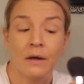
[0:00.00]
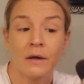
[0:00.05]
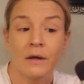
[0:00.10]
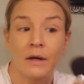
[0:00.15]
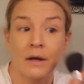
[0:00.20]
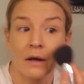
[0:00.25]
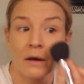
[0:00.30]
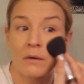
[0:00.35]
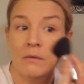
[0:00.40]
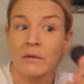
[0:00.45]

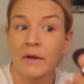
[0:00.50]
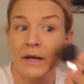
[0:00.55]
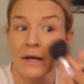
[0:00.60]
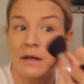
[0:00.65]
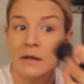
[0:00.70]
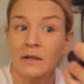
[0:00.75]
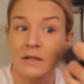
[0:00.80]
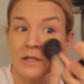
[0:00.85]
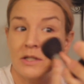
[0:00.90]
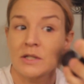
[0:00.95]
You know,
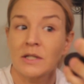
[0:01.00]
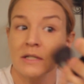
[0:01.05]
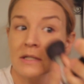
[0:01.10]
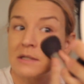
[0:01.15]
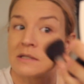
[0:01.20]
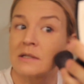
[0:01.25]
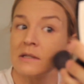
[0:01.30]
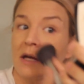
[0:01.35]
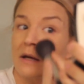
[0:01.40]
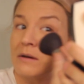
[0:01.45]
like it's
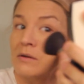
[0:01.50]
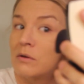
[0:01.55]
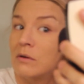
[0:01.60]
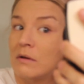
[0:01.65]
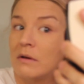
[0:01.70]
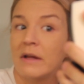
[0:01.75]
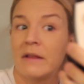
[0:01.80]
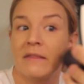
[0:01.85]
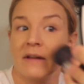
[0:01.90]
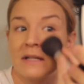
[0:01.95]
just
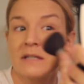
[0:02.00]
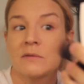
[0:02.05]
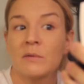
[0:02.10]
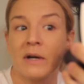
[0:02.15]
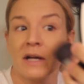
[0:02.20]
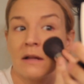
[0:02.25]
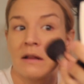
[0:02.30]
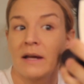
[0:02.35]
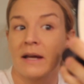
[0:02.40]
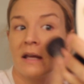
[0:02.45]
subtle, and that's
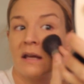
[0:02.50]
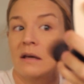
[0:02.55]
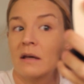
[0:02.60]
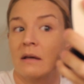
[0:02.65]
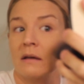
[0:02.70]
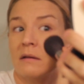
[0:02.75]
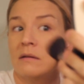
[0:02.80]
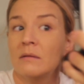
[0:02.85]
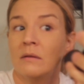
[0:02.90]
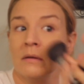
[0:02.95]
why I like
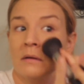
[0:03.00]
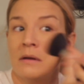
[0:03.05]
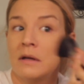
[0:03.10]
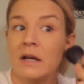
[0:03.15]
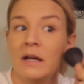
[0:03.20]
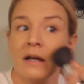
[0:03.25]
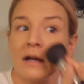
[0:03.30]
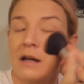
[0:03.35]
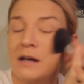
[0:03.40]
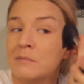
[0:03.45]
it.
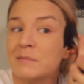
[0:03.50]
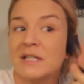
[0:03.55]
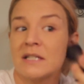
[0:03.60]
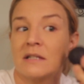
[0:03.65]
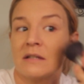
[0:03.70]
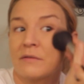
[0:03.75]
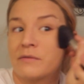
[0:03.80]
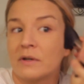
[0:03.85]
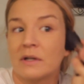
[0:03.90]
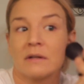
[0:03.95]
And it comes
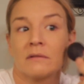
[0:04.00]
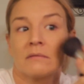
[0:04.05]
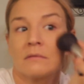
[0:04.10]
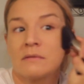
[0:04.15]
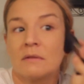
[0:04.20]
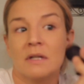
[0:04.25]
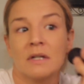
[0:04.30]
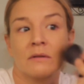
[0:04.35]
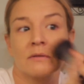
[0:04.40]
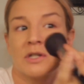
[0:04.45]
in different,
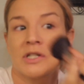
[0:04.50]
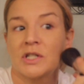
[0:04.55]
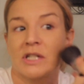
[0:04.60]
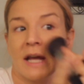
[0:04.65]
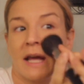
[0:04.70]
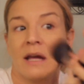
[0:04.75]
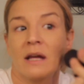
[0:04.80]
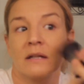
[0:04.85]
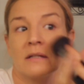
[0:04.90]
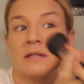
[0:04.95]
you know,
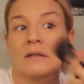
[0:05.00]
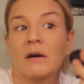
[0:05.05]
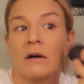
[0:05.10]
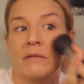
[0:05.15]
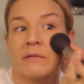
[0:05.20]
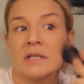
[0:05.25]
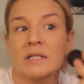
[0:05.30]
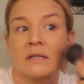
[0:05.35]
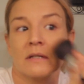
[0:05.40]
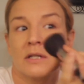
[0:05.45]
shades,
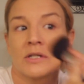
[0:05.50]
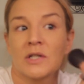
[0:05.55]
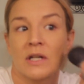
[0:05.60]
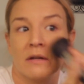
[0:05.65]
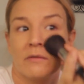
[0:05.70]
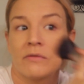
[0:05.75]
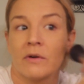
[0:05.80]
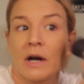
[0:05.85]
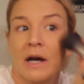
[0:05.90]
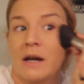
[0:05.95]
obviously
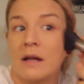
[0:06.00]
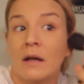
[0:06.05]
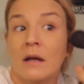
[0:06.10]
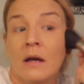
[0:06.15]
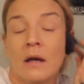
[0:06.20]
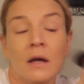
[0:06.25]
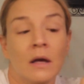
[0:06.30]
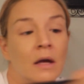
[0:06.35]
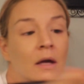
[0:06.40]
shade variety.